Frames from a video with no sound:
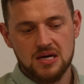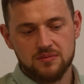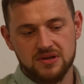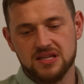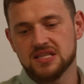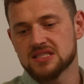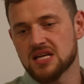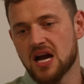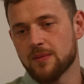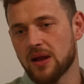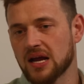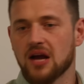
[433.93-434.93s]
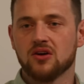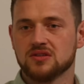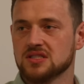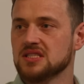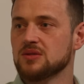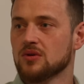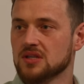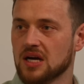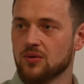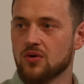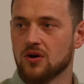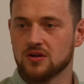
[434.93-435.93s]
But this time, like I got to see what
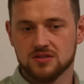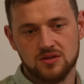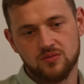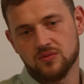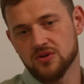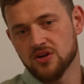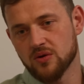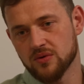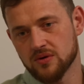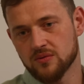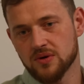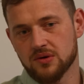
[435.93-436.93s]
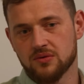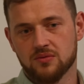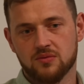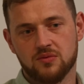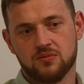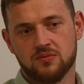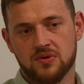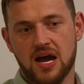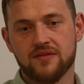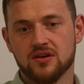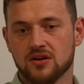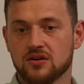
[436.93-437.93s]
that was. And, you know, we were
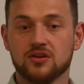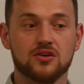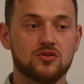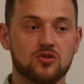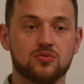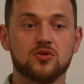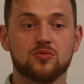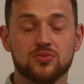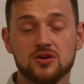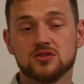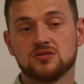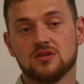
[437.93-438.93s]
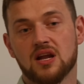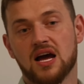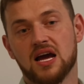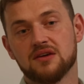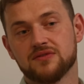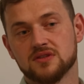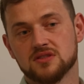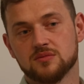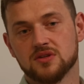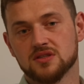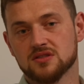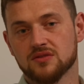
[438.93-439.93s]
having a look at your personal life and some
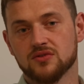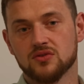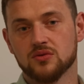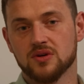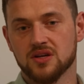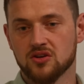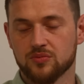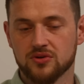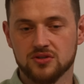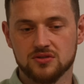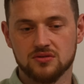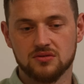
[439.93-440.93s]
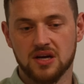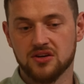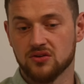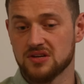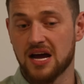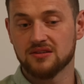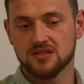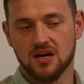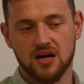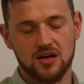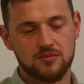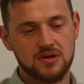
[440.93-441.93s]
of the stuff you do in your
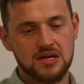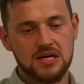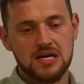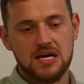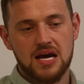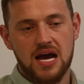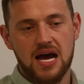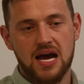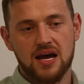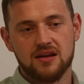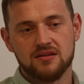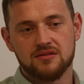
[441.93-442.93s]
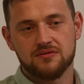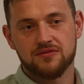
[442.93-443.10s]
downtime. And